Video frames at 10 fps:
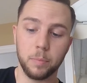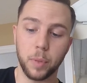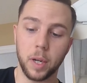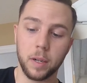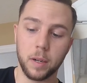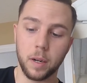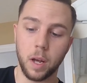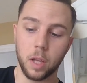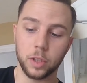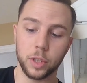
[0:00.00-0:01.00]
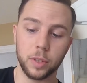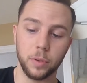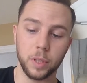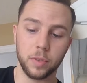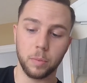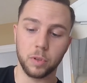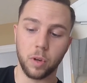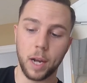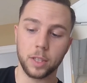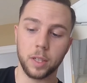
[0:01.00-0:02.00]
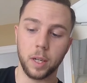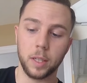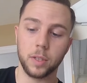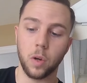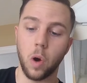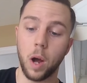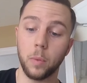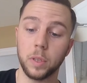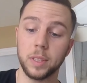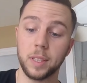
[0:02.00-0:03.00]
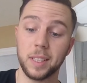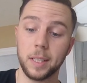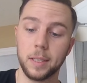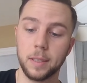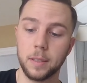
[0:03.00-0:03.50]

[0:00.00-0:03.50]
But I'll just do this from scratch today, so I will delete